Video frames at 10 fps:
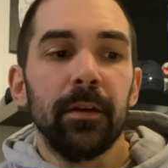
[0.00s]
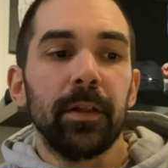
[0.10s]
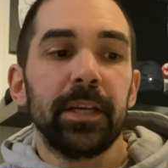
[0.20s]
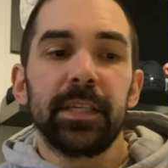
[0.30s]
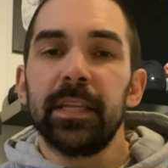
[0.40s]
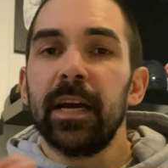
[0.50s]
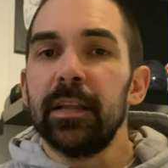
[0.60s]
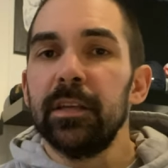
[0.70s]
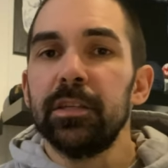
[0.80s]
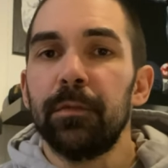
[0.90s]
Like I said, I
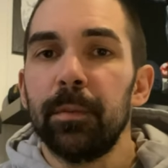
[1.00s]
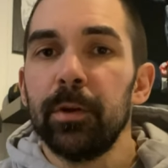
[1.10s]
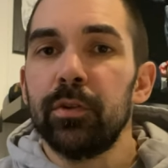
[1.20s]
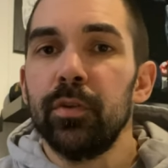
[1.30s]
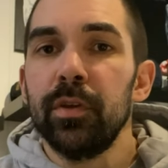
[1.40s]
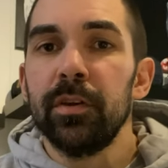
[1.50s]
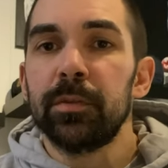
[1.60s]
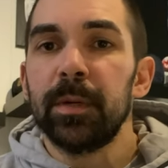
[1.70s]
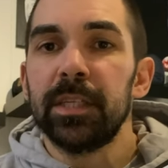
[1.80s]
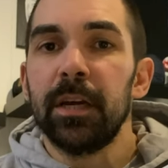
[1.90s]
had these for about 2 years
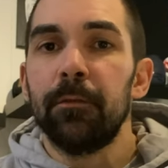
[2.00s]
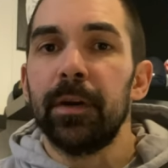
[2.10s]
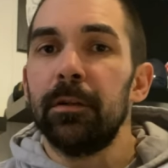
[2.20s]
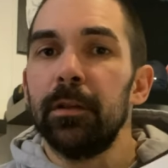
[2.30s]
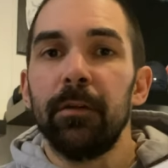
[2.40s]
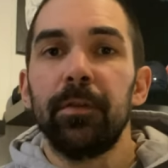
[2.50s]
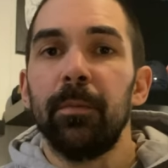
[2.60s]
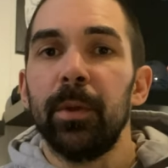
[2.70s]
myself and I loved them.